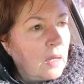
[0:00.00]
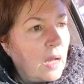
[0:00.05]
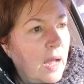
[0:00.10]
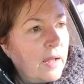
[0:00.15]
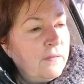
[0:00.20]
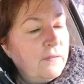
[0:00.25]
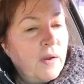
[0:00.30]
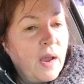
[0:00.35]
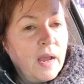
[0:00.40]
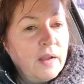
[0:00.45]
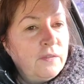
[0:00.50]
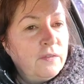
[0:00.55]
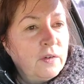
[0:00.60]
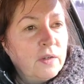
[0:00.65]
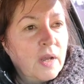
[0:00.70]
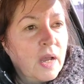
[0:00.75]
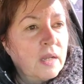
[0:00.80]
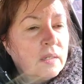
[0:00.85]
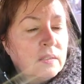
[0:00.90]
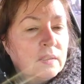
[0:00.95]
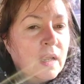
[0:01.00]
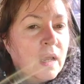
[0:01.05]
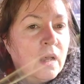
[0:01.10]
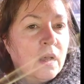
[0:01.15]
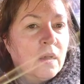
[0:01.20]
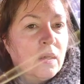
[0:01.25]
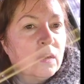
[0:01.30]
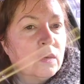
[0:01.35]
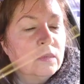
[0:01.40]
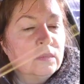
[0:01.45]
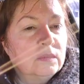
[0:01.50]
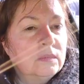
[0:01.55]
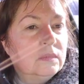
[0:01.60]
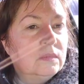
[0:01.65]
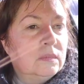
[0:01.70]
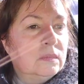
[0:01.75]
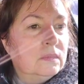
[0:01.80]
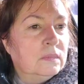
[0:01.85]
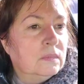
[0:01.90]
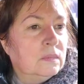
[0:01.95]
I'd, I'd forgotten how
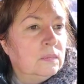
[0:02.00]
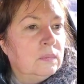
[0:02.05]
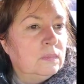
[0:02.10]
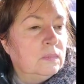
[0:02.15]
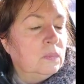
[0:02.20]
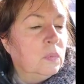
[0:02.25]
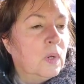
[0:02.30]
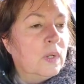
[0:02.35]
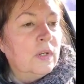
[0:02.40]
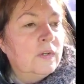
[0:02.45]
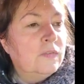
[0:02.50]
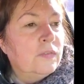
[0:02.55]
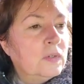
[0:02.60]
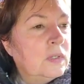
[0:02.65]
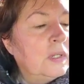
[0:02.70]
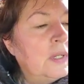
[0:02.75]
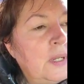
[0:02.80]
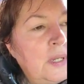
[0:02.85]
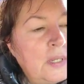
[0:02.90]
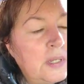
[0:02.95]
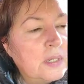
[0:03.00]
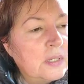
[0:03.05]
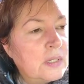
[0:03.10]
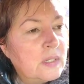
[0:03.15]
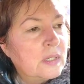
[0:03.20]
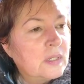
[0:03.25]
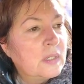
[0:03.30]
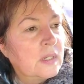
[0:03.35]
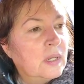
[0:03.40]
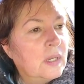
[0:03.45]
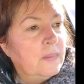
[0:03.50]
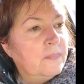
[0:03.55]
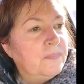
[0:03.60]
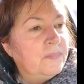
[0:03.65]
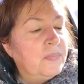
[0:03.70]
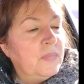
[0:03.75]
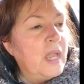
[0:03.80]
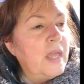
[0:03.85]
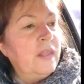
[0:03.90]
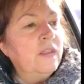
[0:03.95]
wonderful it is,
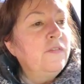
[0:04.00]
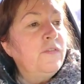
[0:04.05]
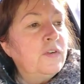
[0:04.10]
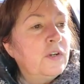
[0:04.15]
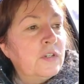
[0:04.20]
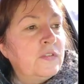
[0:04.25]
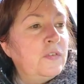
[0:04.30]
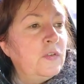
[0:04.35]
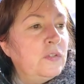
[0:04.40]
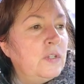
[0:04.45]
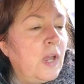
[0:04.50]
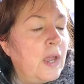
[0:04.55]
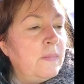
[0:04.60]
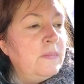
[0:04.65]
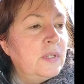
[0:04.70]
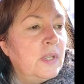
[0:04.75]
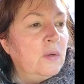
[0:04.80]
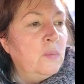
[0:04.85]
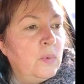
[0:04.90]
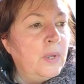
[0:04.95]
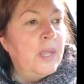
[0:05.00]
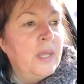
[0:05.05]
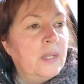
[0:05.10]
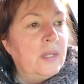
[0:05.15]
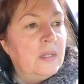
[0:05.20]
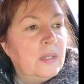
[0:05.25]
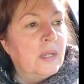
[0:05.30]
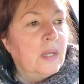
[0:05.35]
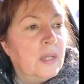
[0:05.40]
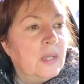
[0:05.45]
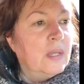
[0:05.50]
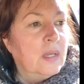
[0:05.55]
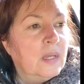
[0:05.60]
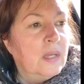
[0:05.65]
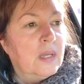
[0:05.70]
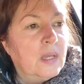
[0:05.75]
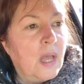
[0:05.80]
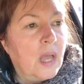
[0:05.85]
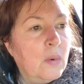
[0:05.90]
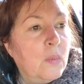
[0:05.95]
and the first few times I went,
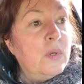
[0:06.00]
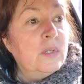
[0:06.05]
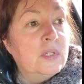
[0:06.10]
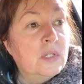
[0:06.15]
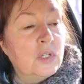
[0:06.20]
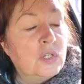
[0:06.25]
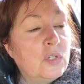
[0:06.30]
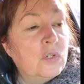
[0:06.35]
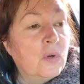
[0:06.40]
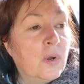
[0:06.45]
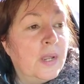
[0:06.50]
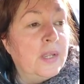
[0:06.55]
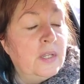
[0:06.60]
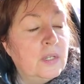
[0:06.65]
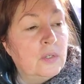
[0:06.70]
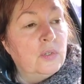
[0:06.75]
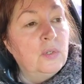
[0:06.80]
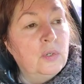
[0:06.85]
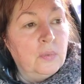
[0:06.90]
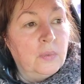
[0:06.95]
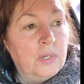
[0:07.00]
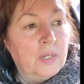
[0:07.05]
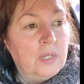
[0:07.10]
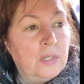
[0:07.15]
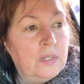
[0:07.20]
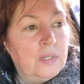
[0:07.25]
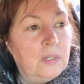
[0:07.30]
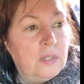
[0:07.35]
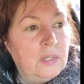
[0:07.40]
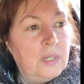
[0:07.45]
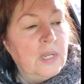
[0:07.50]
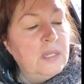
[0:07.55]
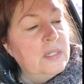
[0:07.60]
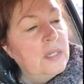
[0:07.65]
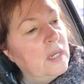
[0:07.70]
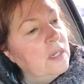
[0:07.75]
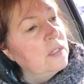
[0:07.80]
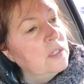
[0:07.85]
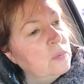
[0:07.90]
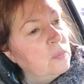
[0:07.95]
I wasn't sure I could do it. It
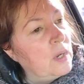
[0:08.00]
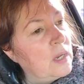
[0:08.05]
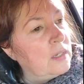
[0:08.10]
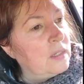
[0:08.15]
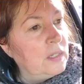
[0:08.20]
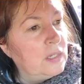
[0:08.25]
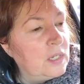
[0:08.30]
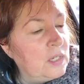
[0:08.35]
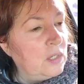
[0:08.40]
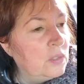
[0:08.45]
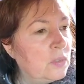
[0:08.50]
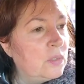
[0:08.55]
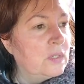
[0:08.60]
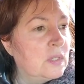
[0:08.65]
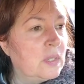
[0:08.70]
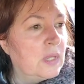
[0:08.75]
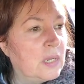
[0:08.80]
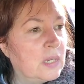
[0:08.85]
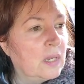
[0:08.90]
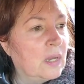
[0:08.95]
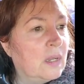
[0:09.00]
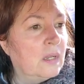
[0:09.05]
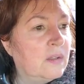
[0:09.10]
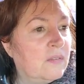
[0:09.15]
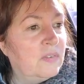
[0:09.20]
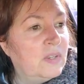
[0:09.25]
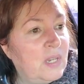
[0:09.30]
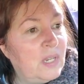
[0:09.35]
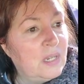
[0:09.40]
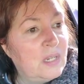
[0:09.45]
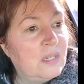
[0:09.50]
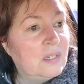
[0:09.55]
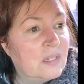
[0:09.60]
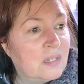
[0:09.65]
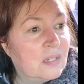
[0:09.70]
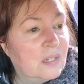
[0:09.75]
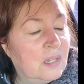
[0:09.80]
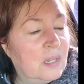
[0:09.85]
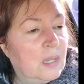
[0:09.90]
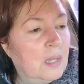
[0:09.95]
takes a while to get used to that kind of heat.